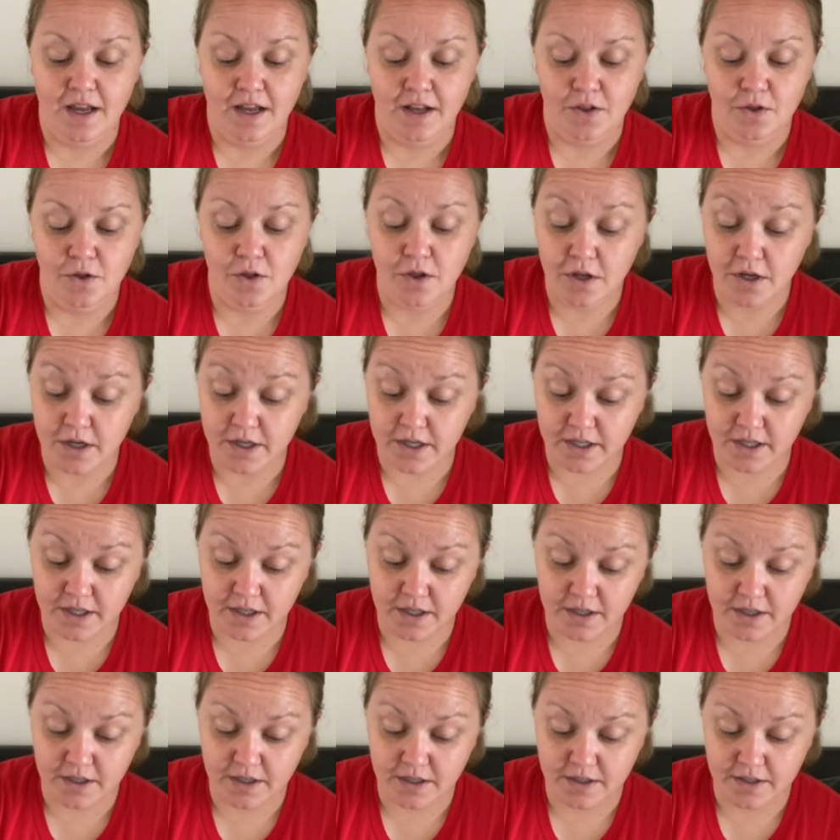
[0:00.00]
Look,
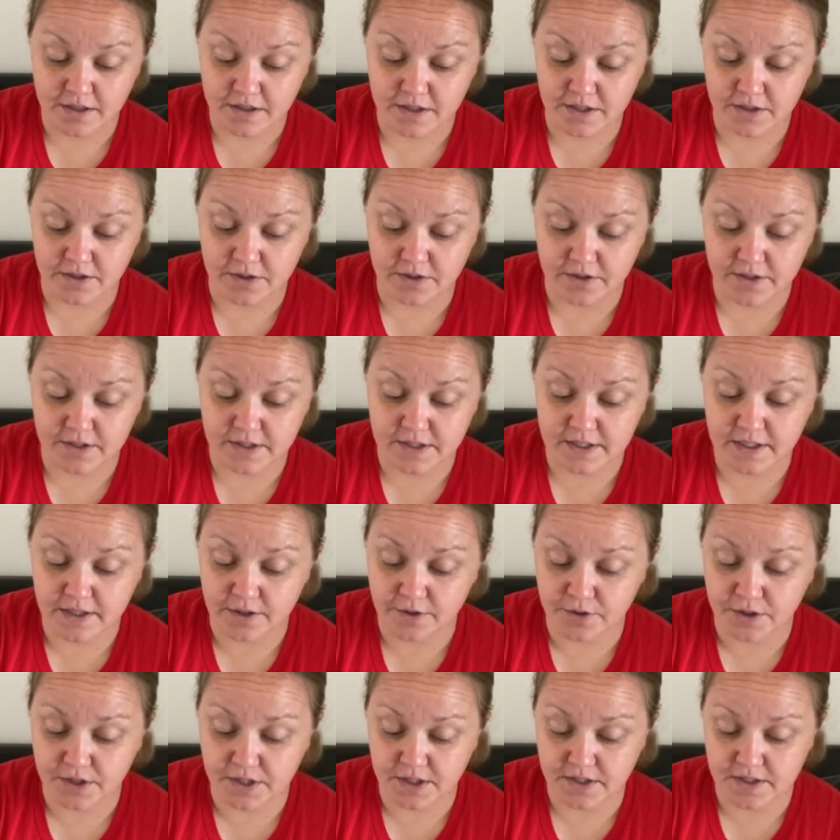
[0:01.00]
dear
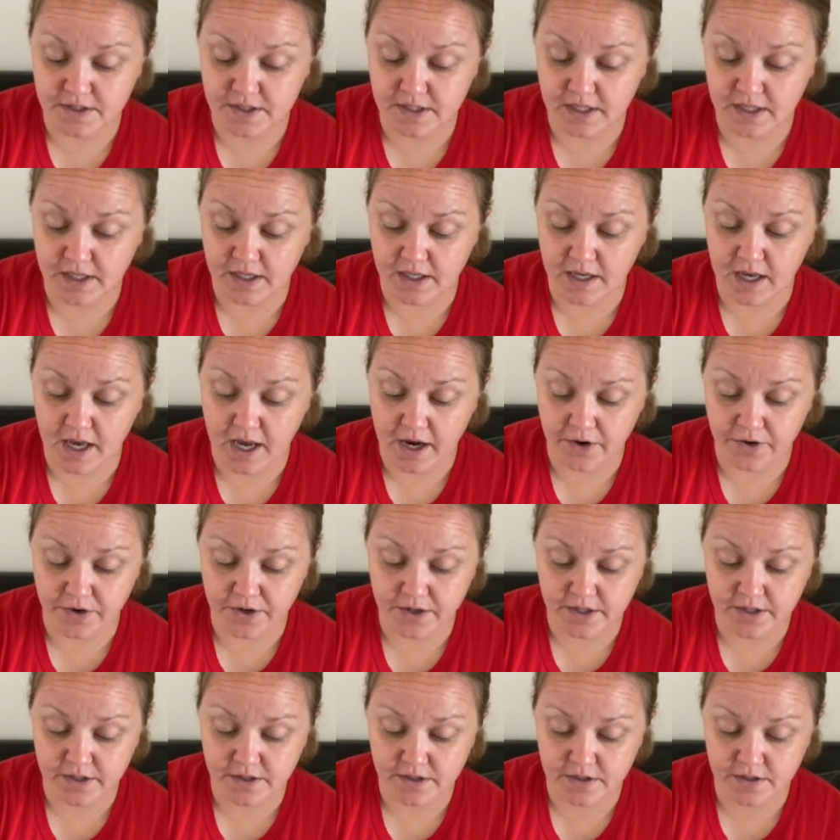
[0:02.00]
daring singing
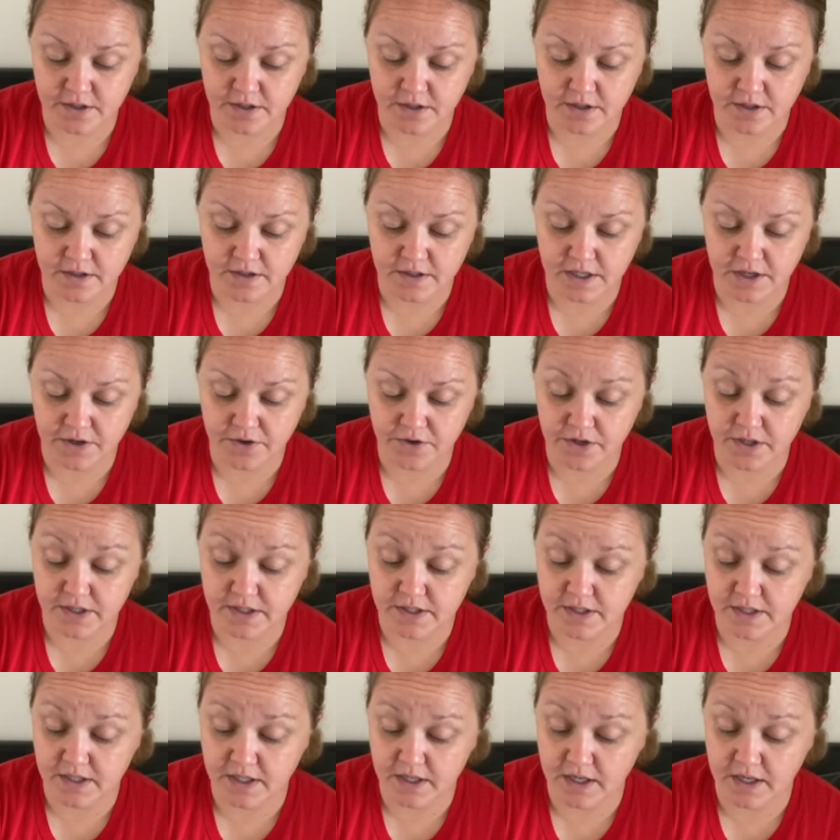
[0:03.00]
herrings, daring
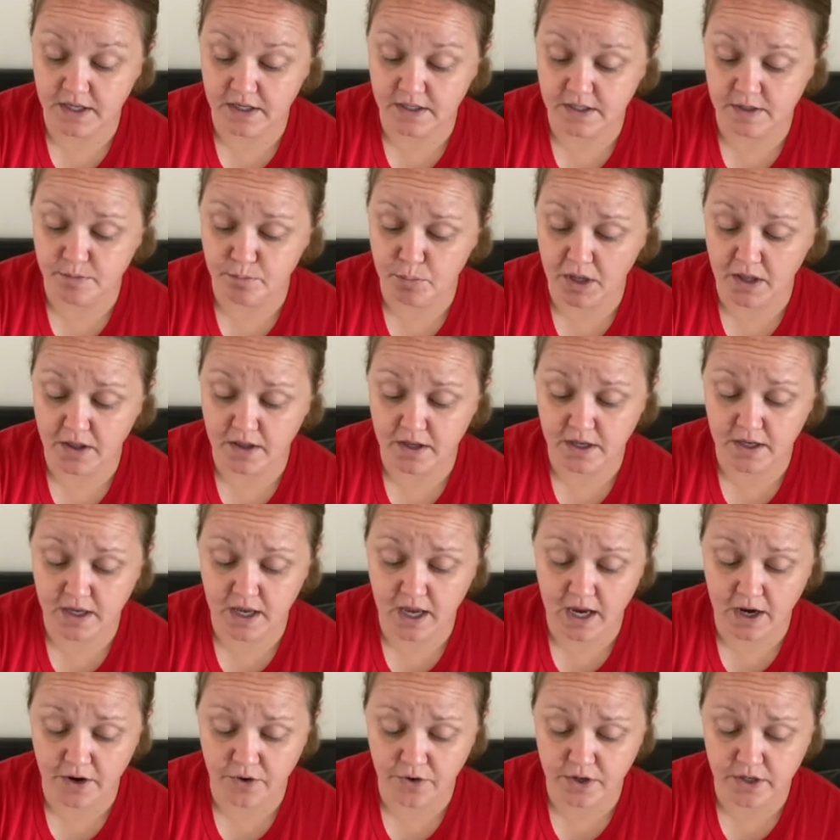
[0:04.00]
singing spelling
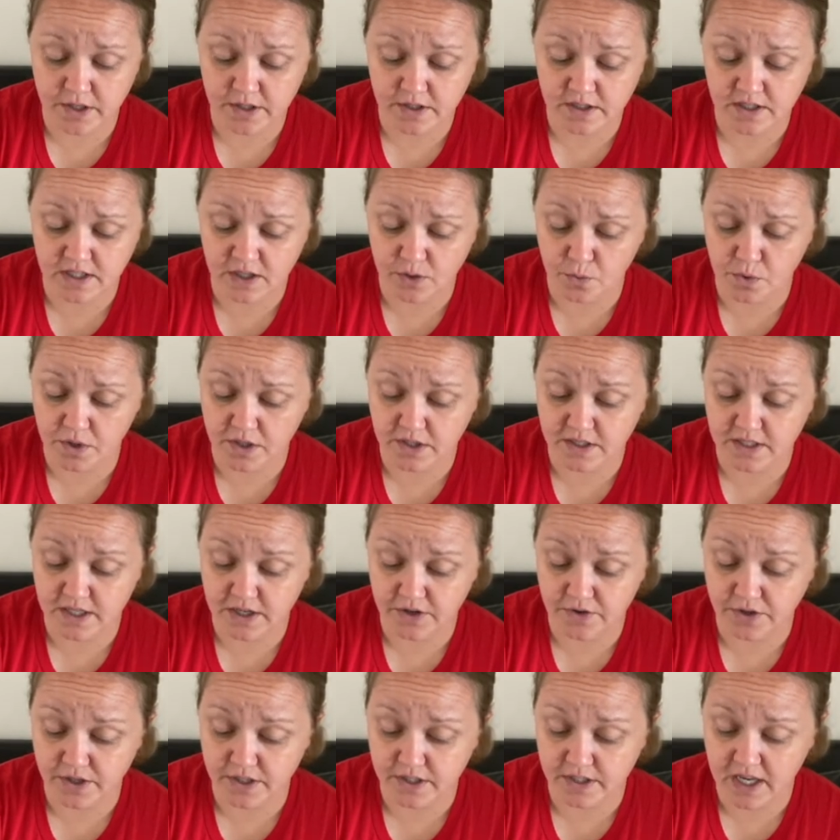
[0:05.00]
herrings, see what
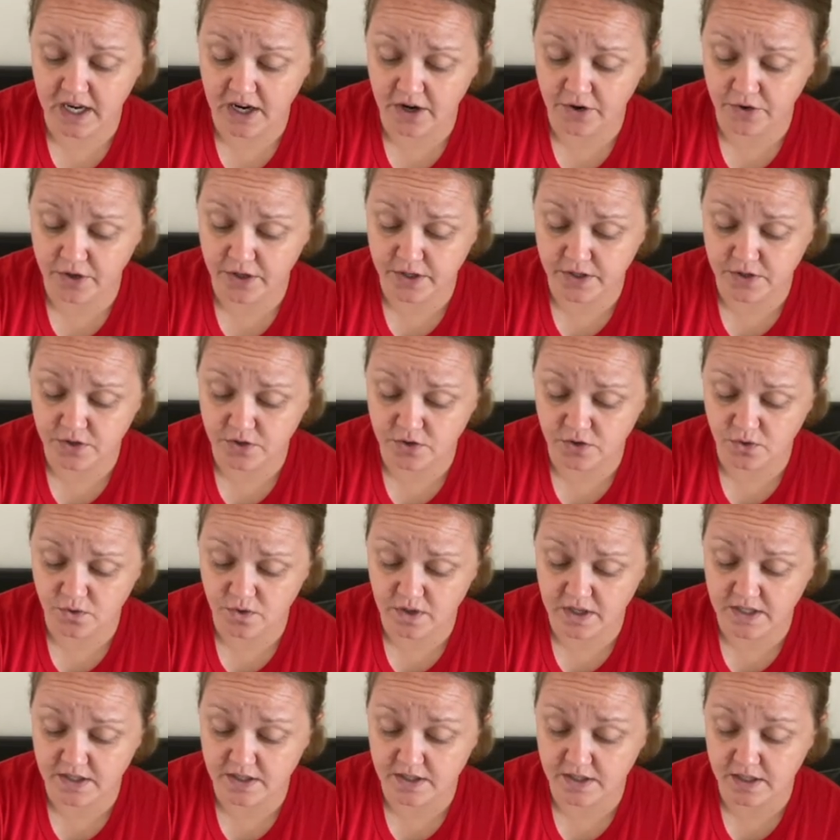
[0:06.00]
daring's herrings do.
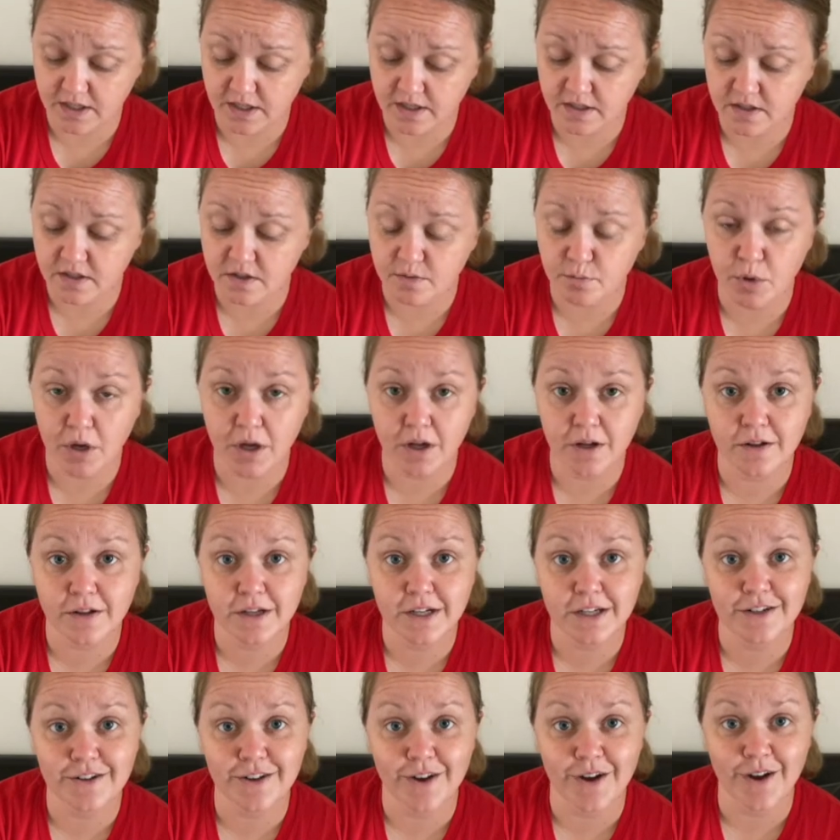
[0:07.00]
They sing and spell
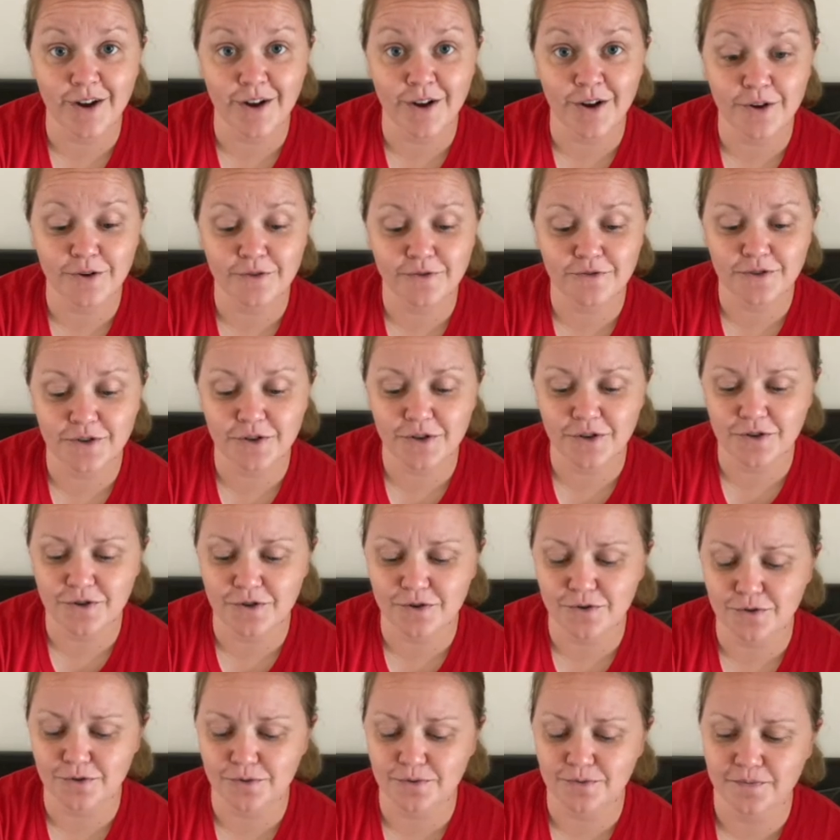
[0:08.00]
it all for
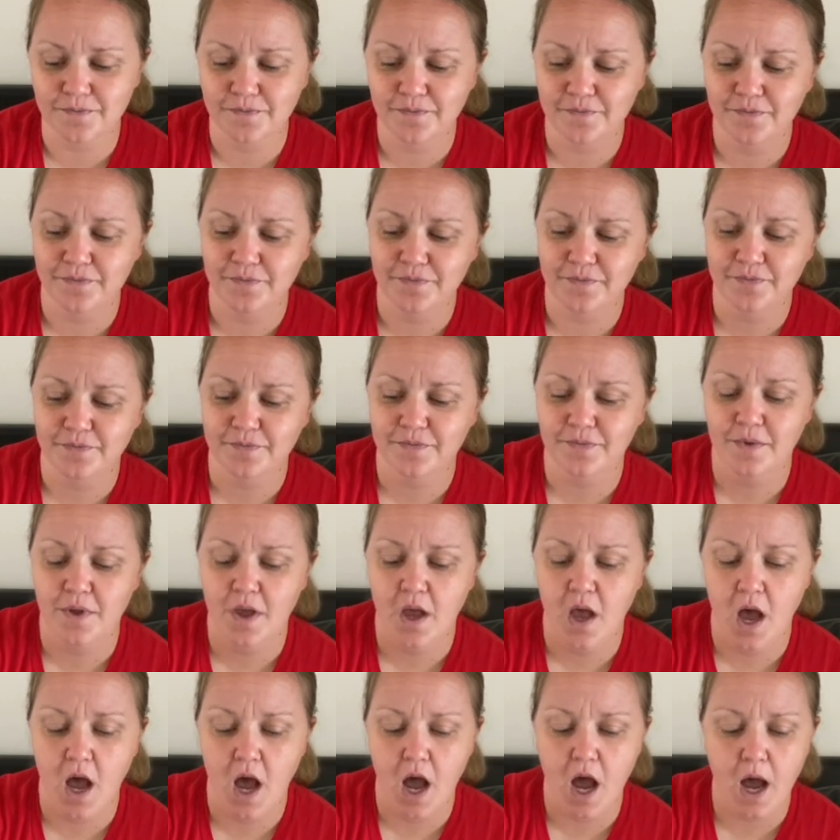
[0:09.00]
you.
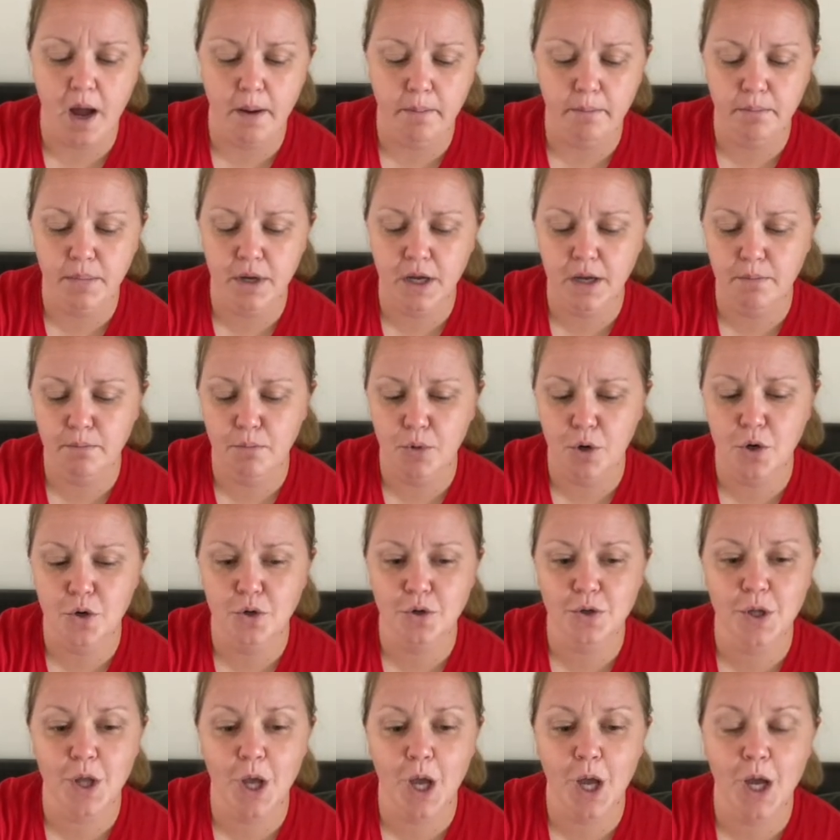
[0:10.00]
Happy
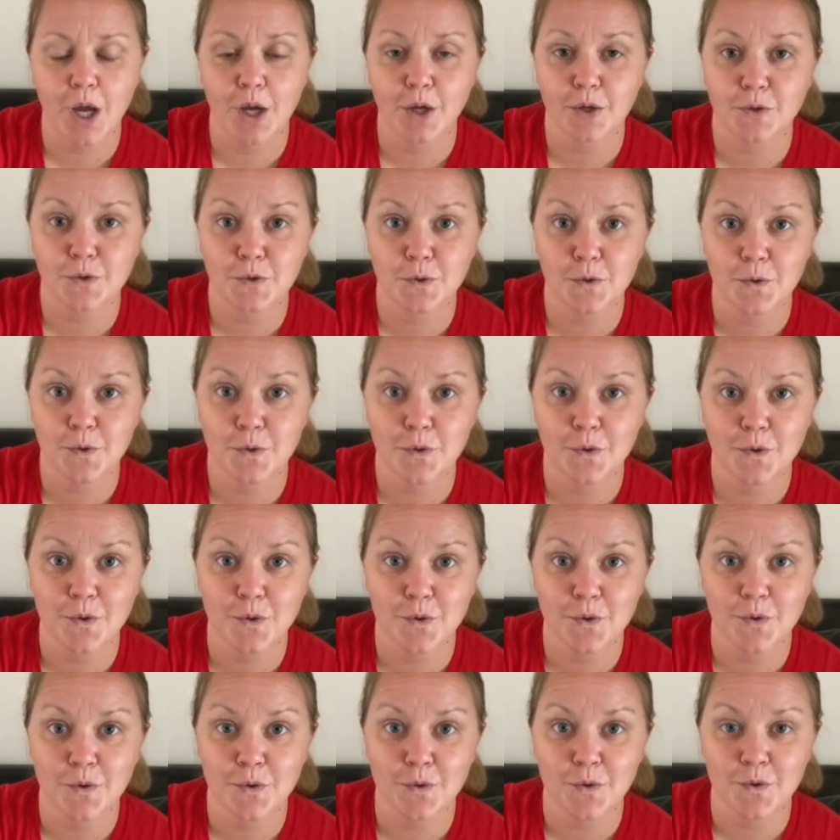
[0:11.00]
birthday to
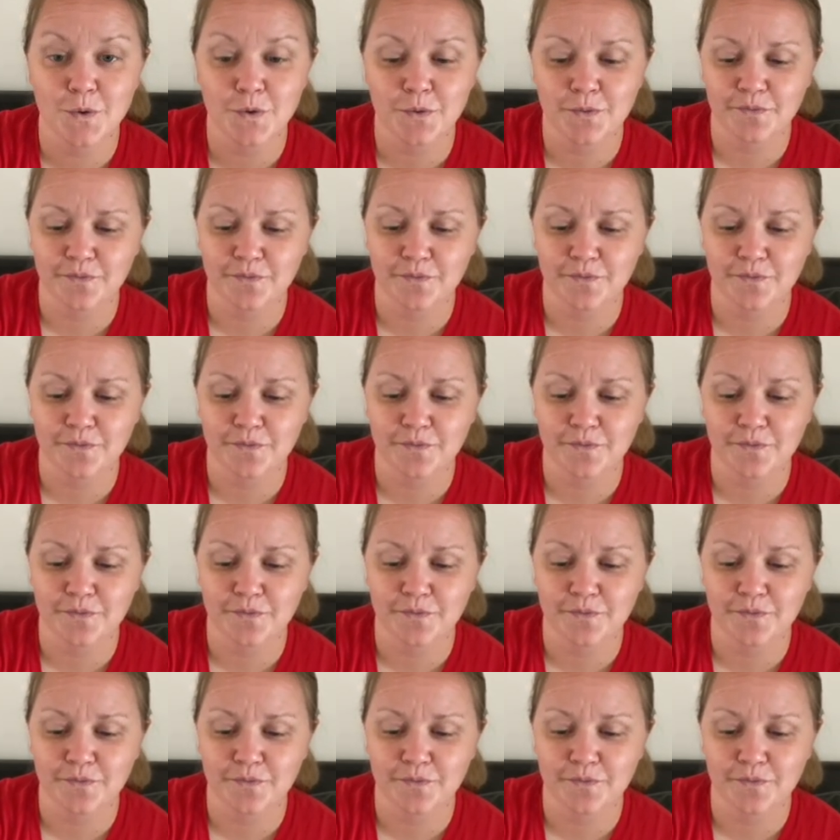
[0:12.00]
you.